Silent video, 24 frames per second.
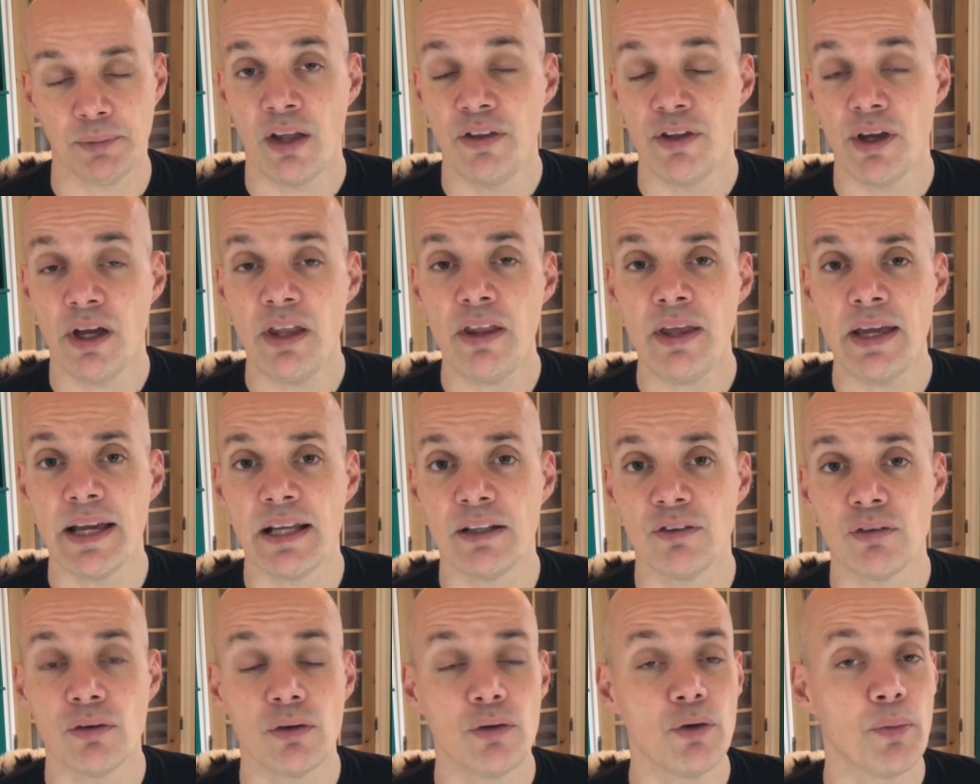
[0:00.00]
On the other
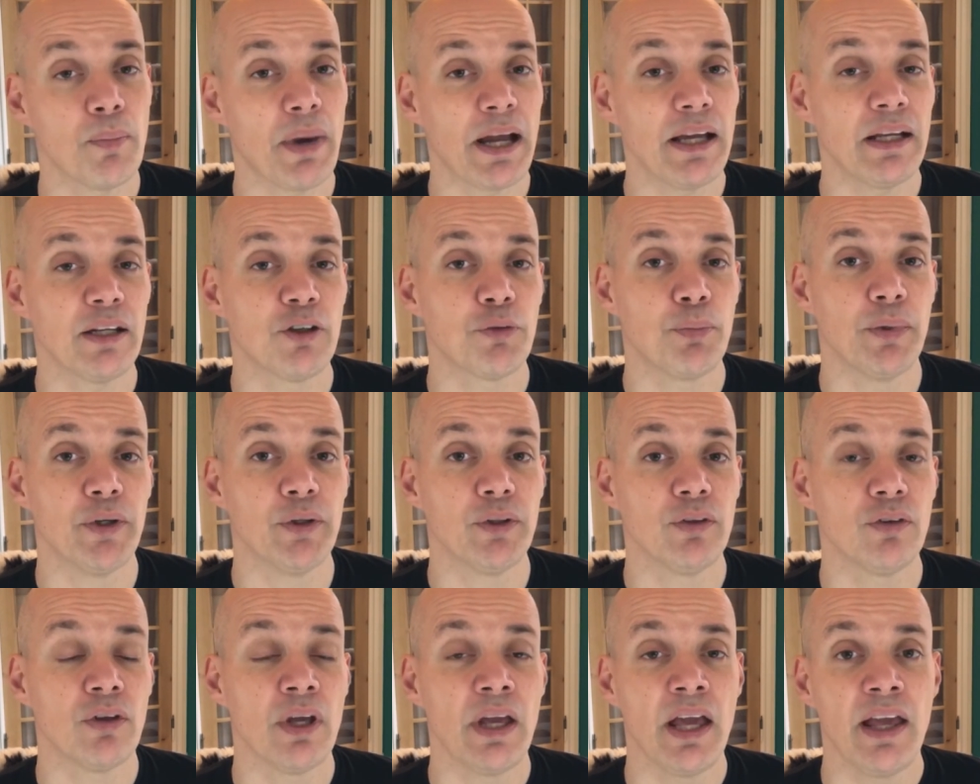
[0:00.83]
hand, you might
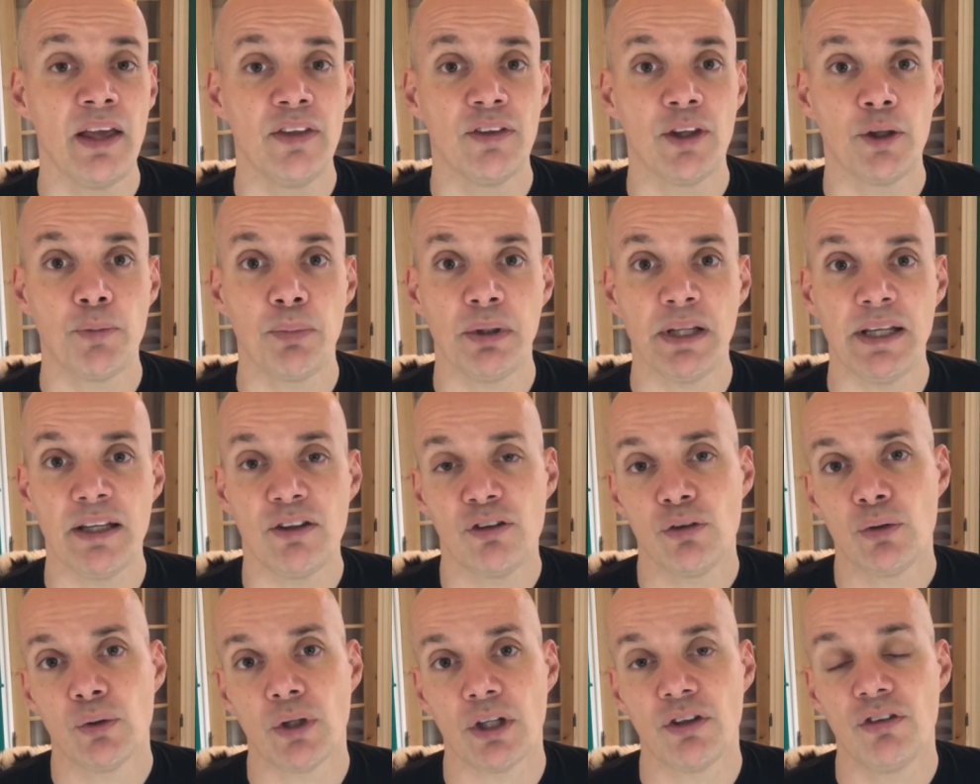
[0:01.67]
experience that players
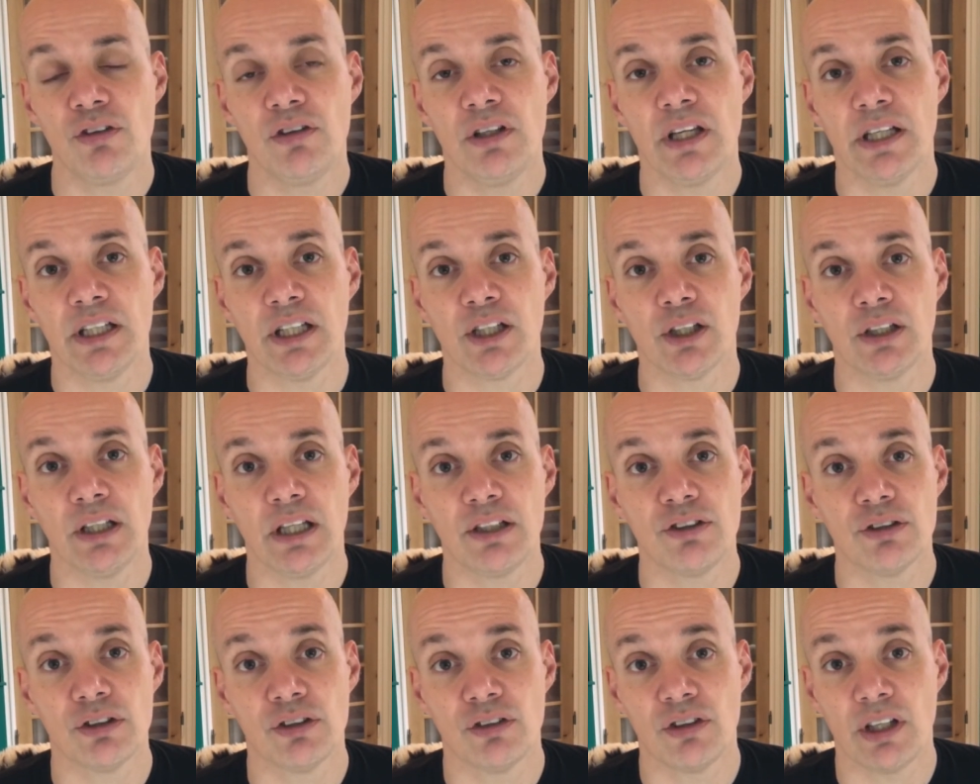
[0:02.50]
do not see any
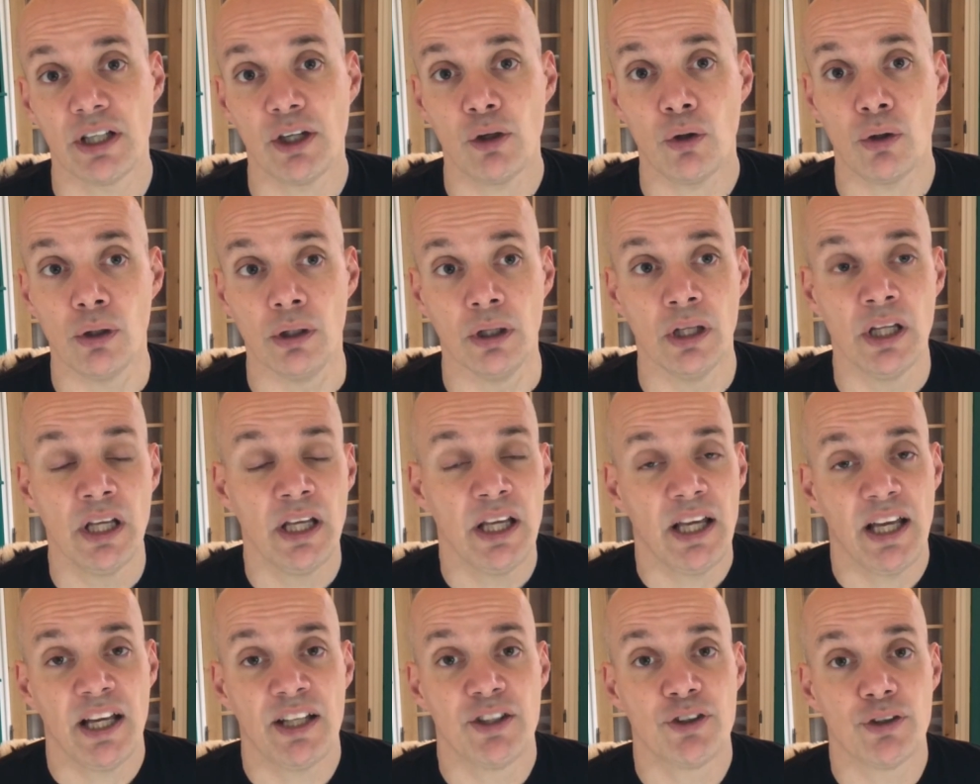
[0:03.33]
connections at all
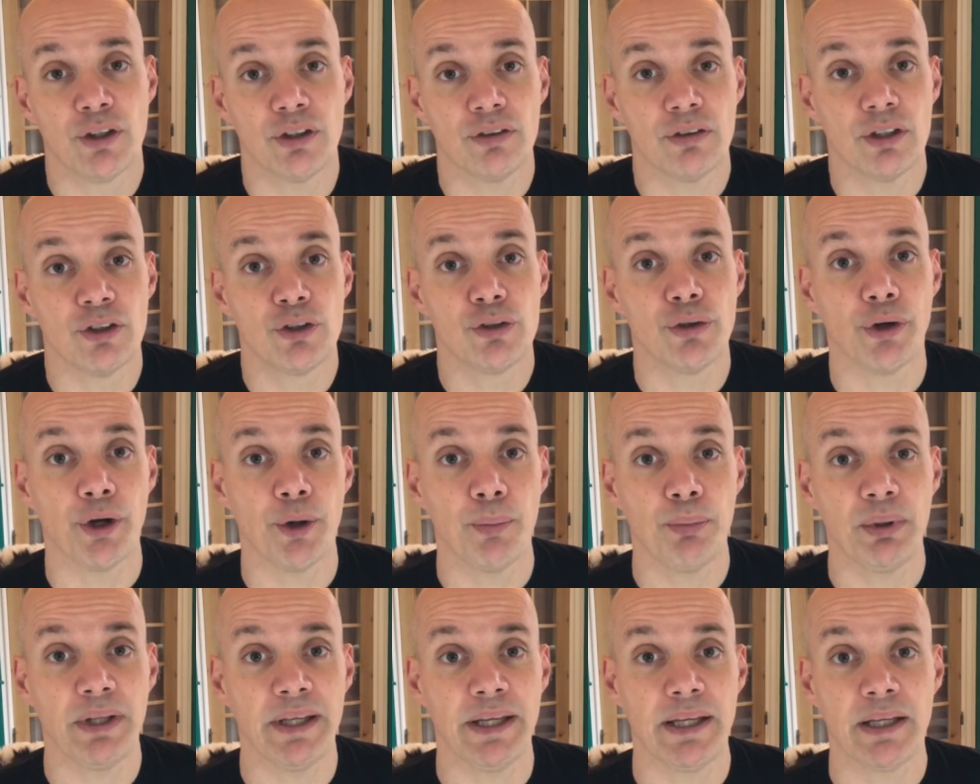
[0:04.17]
and just enjoy
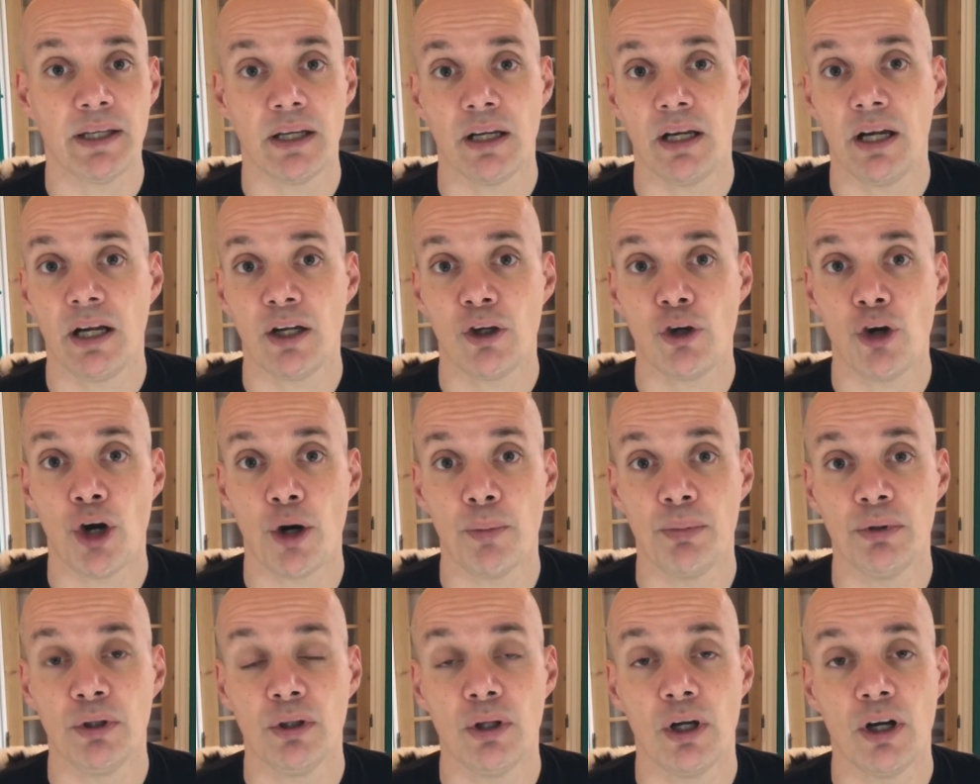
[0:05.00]
playing a
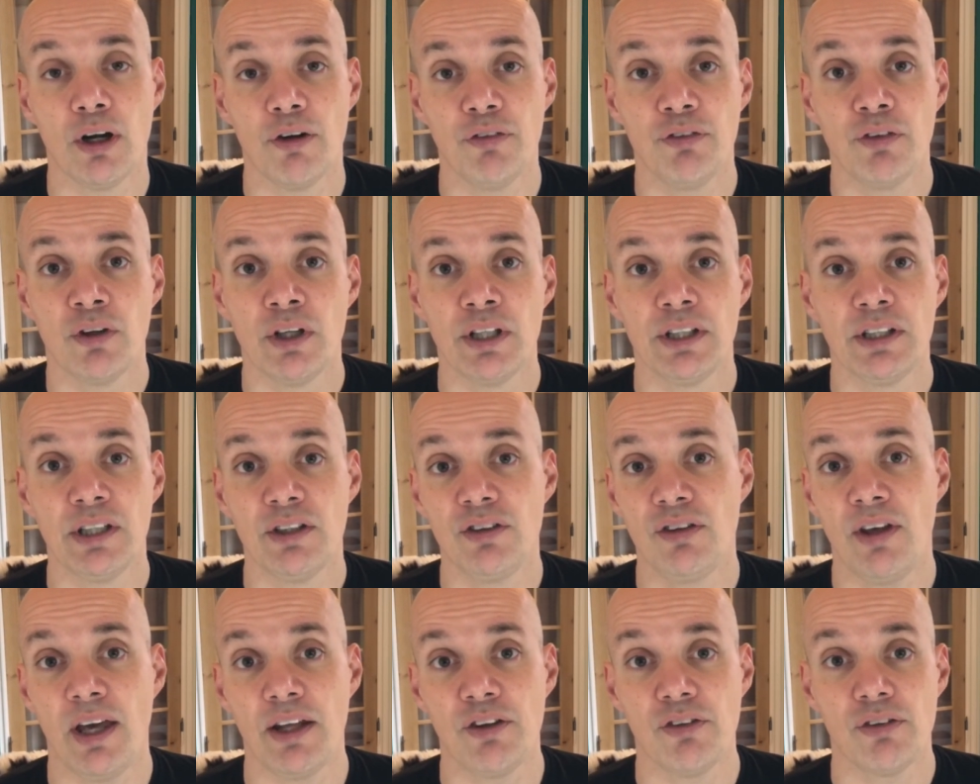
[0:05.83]
couple of
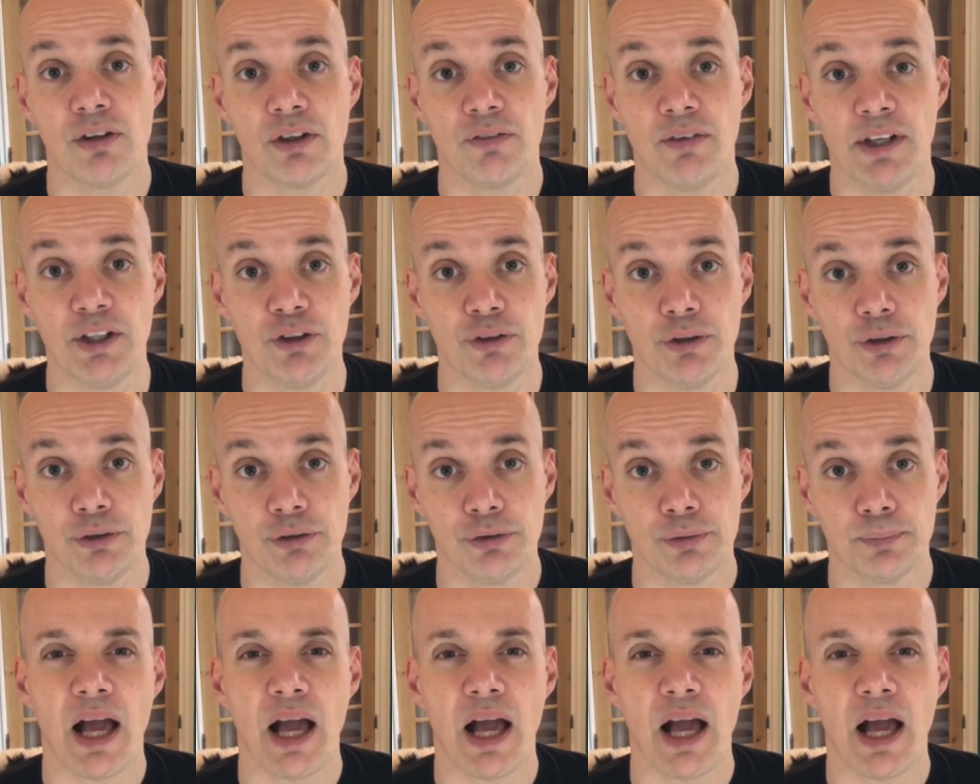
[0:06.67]
detached adventures.